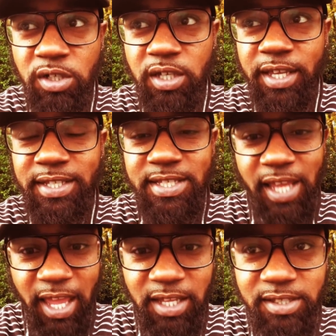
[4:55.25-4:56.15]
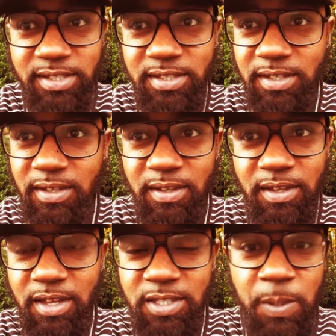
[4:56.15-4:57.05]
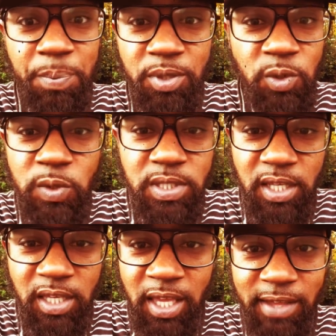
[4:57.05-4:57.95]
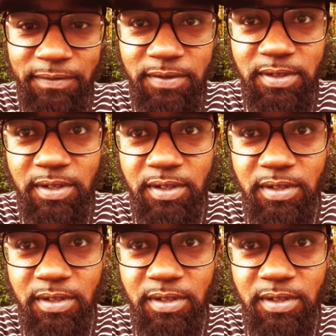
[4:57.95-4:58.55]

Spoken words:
it takes to produce the gift.